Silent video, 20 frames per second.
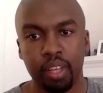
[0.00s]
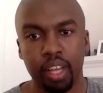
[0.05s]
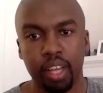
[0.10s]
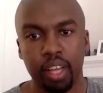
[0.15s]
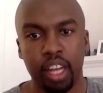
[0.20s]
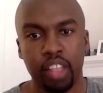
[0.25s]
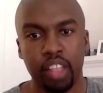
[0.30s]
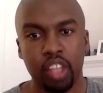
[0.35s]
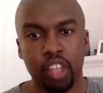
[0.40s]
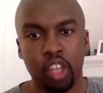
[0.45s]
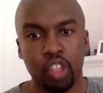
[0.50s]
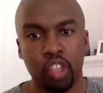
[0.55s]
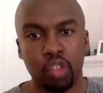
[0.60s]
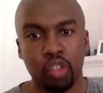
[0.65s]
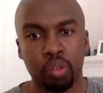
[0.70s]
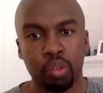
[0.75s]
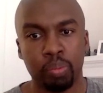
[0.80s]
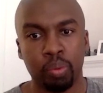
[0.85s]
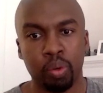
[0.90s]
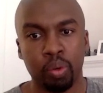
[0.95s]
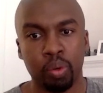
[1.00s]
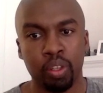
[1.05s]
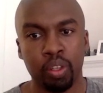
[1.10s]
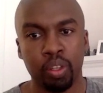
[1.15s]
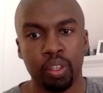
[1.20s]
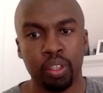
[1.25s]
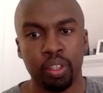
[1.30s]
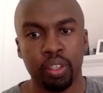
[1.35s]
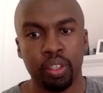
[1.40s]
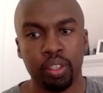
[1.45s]
and it's also
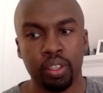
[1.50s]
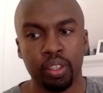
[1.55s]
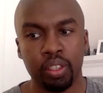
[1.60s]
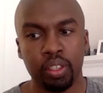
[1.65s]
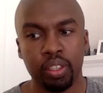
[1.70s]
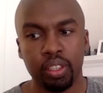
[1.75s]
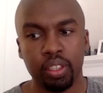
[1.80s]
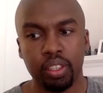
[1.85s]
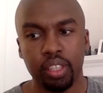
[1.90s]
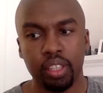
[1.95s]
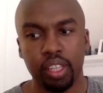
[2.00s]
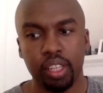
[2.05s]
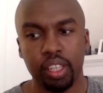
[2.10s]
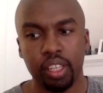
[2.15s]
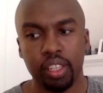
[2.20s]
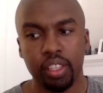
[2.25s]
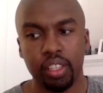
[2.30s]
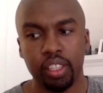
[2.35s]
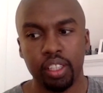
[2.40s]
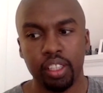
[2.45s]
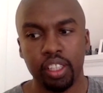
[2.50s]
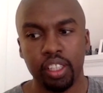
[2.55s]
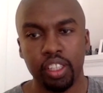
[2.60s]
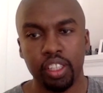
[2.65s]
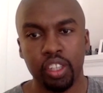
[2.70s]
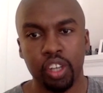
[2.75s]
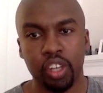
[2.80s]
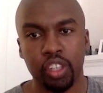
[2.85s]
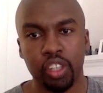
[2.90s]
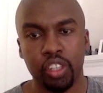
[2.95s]
important to, to
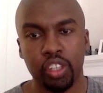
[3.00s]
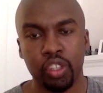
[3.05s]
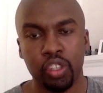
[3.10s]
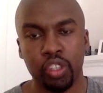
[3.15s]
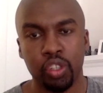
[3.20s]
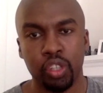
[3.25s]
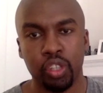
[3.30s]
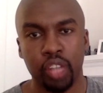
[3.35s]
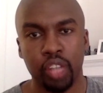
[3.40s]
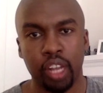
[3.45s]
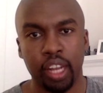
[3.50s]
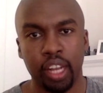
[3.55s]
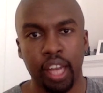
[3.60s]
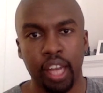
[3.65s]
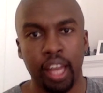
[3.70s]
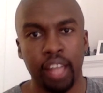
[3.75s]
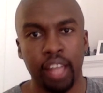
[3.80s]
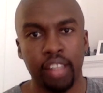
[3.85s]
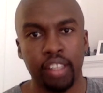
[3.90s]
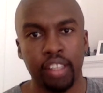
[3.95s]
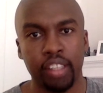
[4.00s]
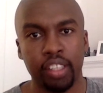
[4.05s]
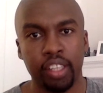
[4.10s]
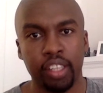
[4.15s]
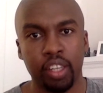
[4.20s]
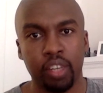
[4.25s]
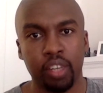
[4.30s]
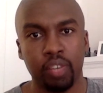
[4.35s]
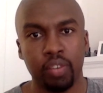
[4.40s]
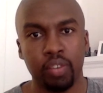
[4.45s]
teach our children like knowledge
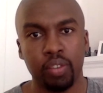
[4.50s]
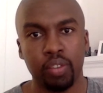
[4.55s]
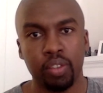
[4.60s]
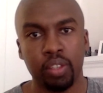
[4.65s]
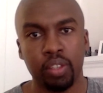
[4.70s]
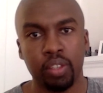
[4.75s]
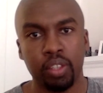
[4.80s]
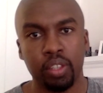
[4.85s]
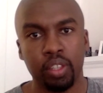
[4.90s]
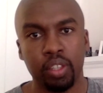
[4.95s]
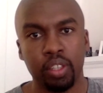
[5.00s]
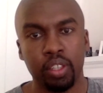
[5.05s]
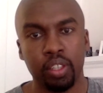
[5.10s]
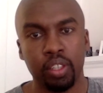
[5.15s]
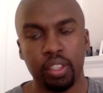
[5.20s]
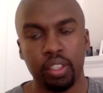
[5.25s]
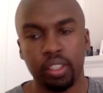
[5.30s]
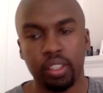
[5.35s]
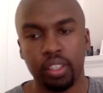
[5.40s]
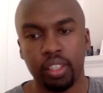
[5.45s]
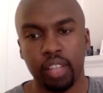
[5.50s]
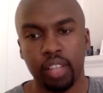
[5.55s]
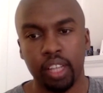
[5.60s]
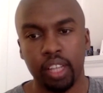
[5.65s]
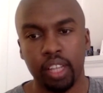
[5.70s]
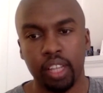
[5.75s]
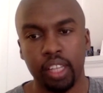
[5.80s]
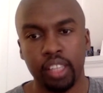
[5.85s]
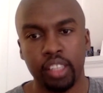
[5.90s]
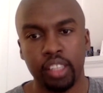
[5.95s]
itself to like
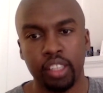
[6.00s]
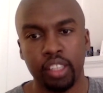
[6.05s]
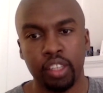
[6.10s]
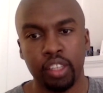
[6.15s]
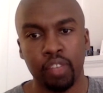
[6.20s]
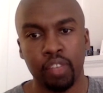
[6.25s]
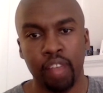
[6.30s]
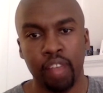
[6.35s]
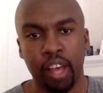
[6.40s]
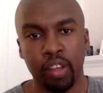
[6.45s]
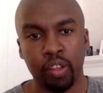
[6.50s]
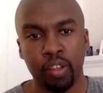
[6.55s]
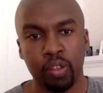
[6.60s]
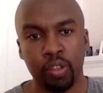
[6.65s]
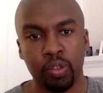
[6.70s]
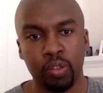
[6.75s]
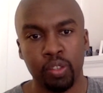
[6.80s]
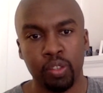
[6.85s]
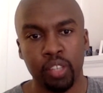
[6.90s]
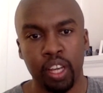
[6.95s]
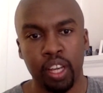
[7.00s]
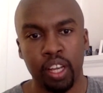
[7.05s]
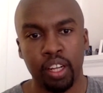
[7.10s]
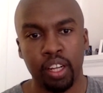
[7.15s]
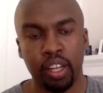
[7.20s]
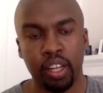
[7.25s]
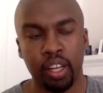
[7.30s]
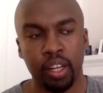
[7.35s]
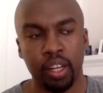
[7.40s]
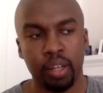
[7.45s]
instill values that
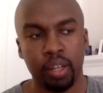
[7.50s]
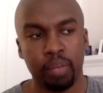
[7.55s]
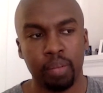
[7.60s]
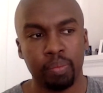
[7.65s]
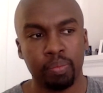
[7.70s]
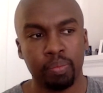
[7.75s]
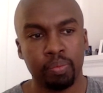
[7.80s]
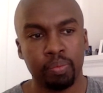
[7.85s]
um,